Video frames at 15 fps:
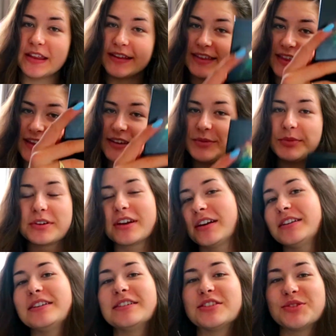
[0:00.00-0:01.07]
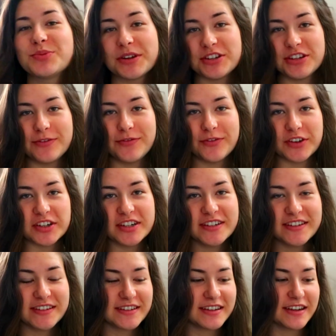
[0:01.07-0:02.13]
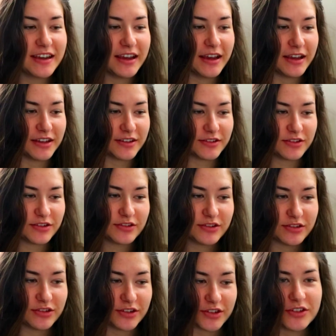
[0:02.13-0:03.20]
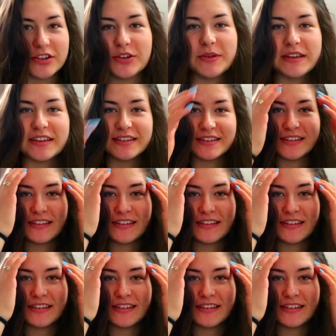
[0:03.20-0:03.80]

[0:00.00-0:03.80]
I think we're gonna swatch it first, just so we can